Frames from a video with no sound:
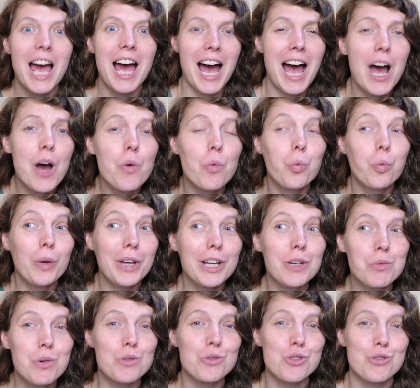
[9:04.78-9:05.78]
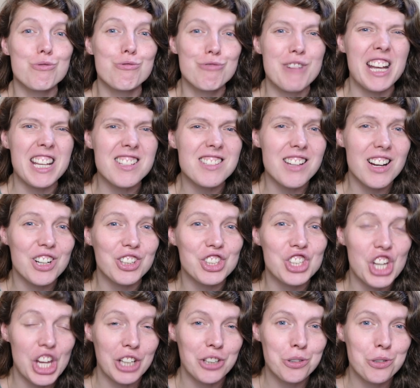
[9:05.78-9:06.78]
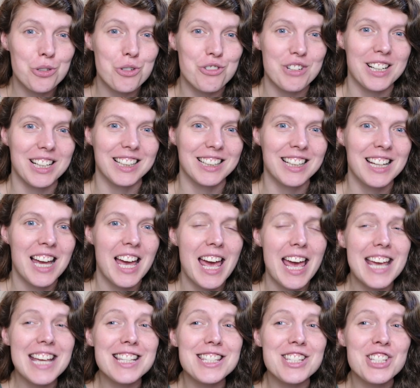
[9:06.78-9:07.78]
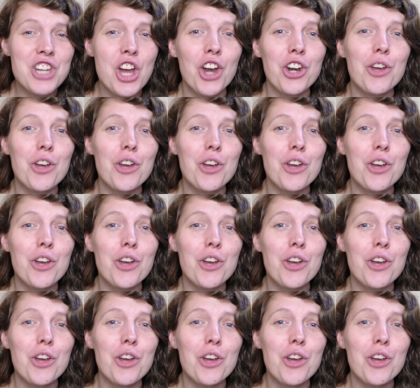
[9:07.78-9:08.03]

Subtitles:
how we want to raise our children. It's none